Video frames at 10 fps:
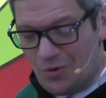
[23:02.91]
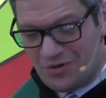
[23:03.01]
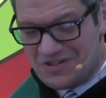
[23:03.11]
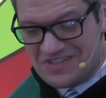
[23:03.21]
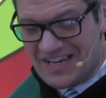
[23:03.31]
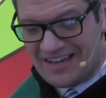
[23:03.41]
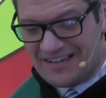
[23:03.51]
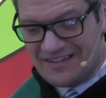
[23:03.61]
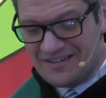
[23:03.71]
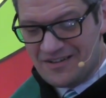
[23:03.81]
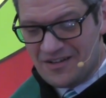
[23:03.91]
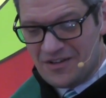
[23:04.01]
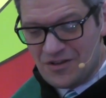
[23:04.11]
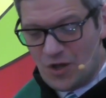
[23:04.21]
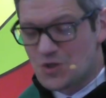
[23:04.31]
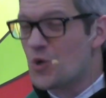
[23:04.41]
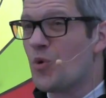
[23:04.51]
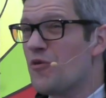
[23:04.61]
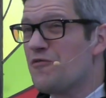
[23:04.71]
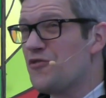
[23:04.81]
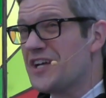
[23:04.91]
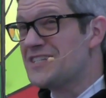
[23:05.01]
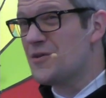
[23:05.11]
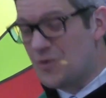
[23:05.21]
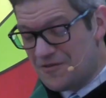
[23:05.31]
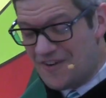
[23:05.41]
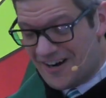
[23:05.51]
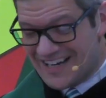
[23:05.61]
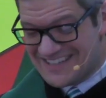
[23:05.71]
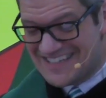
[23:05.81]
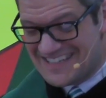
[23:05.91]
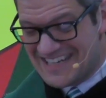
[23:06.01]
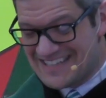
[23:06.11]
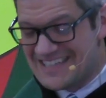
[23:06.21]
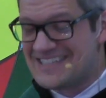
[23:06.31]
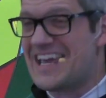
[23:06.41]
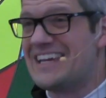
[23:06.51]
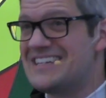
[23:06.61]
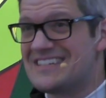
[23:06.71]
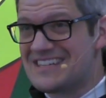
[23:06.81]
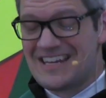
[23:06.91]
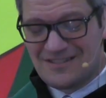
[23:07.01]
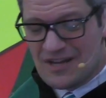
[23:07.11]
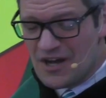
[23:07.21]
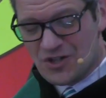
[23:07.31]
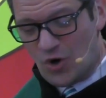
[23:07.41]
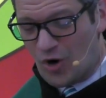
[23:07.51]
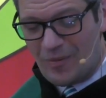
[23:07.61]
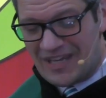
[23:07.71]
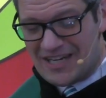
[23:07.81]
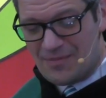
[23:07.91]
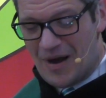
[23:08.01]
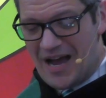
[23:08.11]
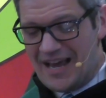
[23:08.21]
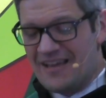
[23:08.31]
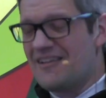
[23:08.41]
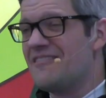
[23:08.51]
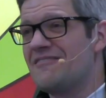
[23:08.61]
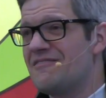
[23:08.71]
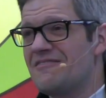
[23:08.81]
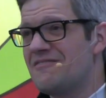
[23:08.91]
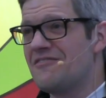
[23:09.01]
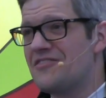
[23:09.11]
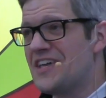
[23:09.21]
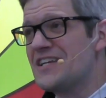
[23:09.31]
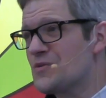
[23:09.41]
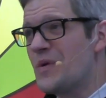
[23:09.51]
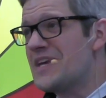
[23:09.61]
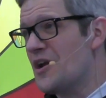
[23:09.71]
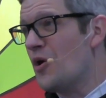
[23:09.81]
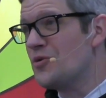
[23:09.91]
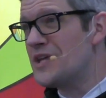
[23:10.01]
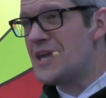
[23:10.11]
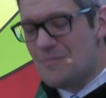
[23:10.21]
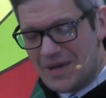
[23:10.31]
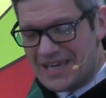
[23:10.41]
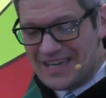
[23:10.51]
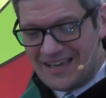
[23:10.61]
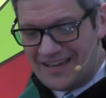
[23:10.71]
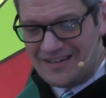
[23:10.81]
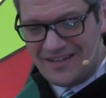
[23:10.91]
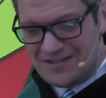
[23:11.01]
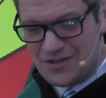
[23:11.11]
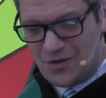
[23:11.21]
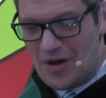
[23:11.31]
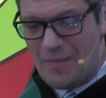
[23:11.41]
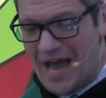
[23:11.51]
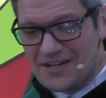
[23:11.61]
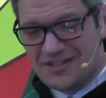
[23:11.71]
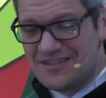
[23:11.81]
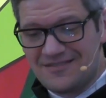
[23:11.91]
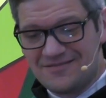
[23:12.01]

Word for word: who were sick those who were afflicted with various diseases and disease, tormented by things we can only begin to imagine.